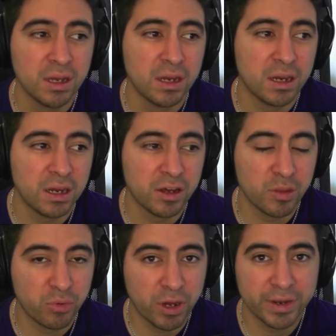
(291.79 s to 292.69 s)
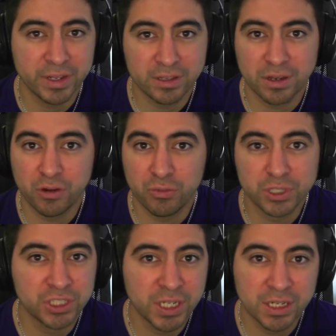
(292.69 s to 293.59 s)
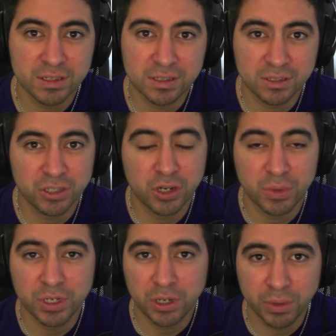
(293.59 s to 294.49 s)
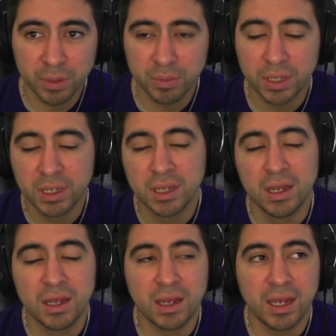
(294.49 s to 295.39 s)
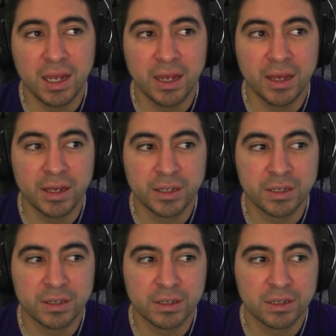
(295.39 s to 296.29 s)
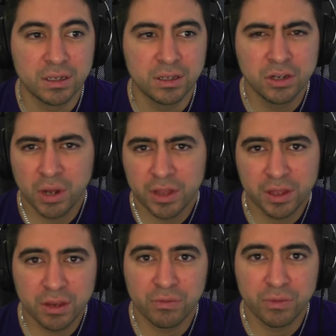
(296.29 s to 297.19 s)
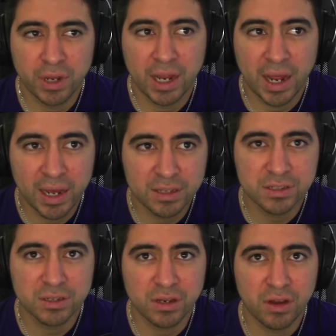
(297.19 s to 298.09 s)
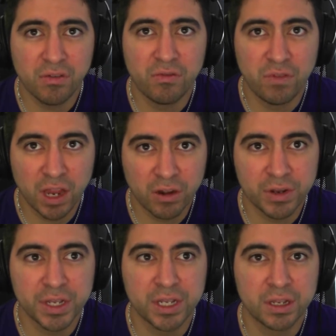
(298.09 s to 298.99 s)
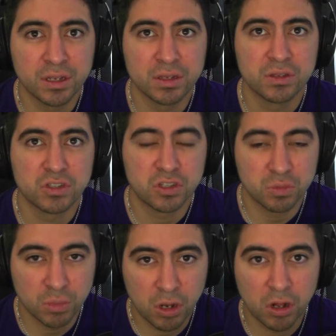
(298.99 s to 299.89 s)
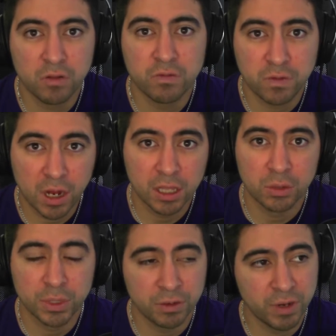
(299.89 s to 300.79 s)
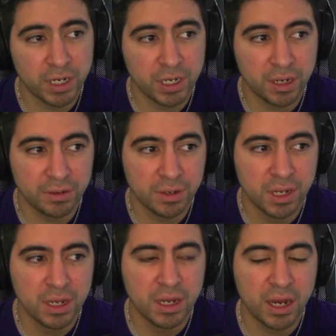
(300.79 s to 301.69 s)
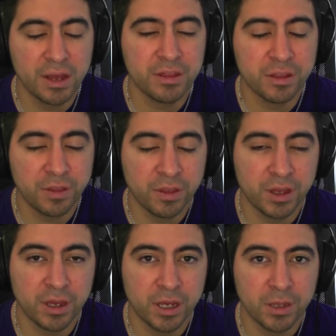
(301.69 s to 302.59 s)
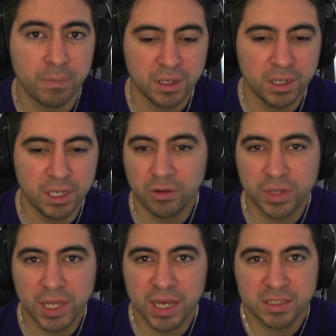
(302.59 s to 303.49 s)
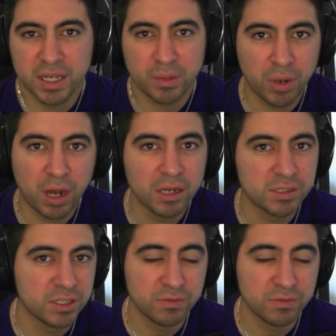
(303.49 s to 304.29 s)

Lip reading: The product originates, in Europe. And, I think it has a very small following right now. I think that it only has like positive